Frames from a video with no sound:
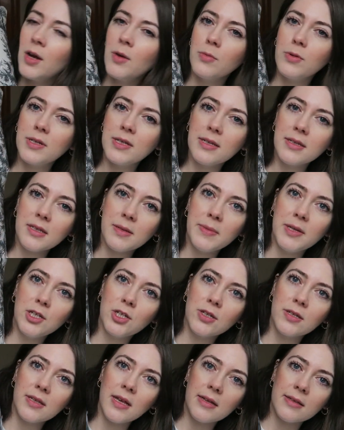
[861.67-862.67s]
Whereas this to me
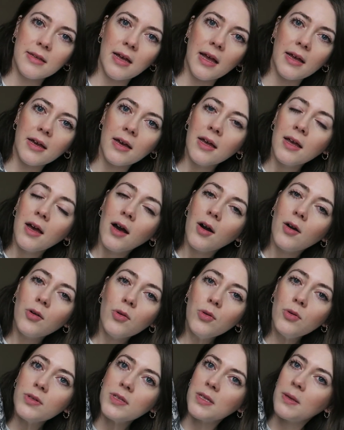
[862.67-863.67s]
just says like,
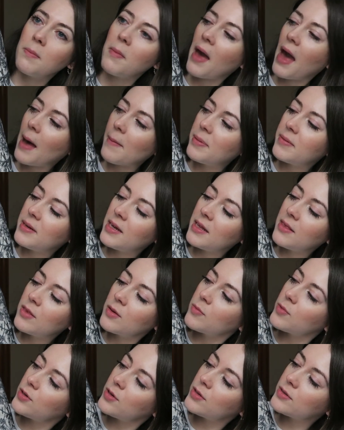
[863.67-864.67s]
autumn cabin in the
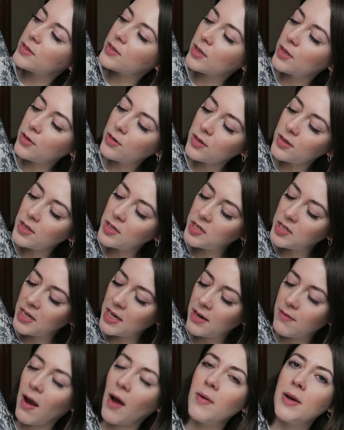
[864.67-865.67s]
woods. Look at the
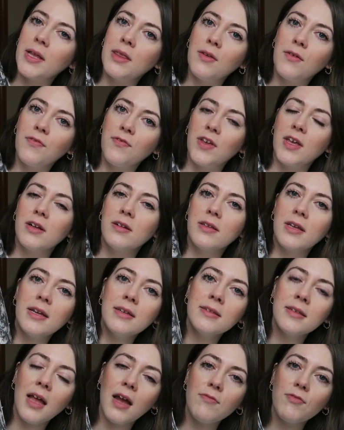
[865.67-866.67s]
deer out in the field.
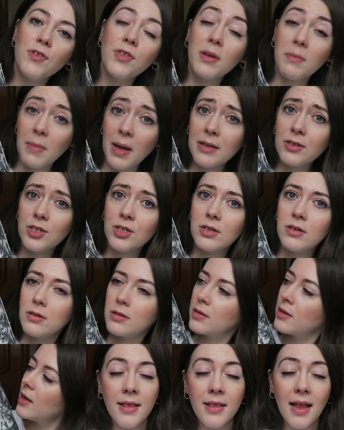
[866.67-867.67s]
Isn't everything magical?